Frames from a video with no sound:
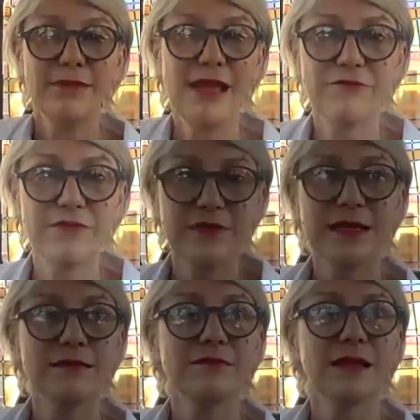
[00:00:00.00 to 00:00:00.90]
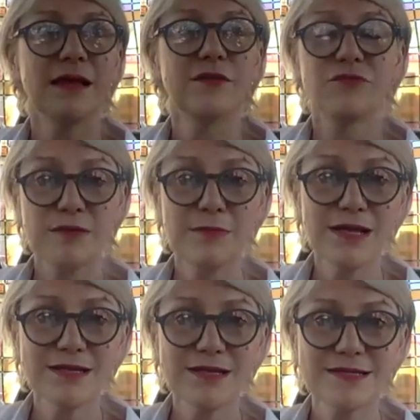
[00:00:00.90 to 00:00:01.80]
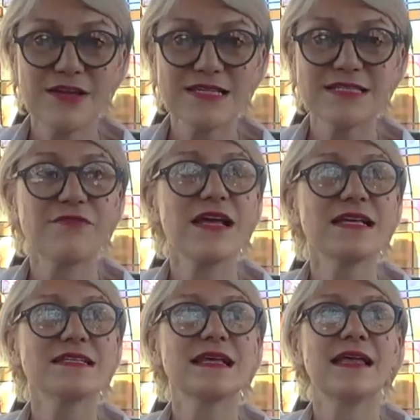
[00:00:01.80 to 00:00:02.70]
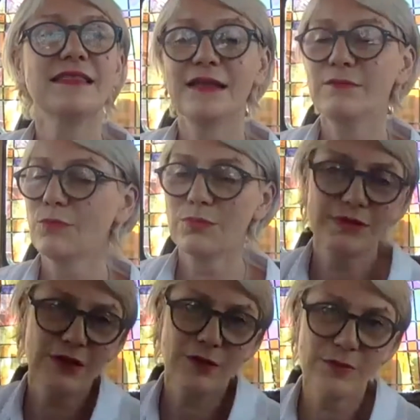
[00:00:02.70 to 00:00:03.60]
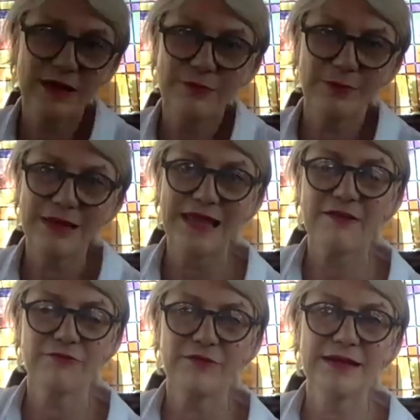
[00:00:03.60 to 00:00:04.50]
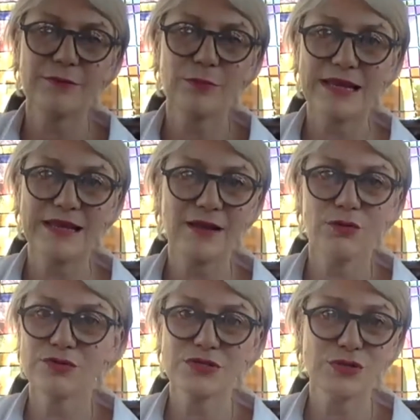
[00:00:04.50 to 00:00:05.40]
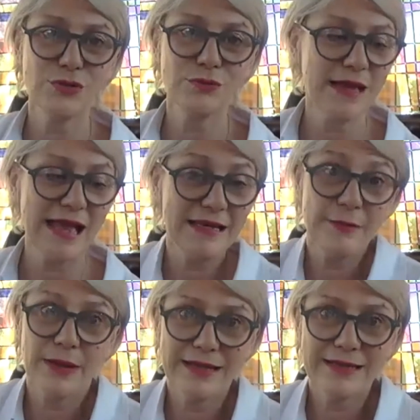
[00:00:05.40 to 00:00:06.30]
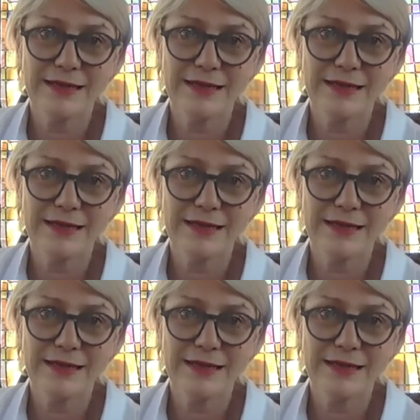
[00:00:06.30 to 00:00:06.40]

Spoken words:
every 3 months face to face, and then, you know, we meet every week on Zoom anyway.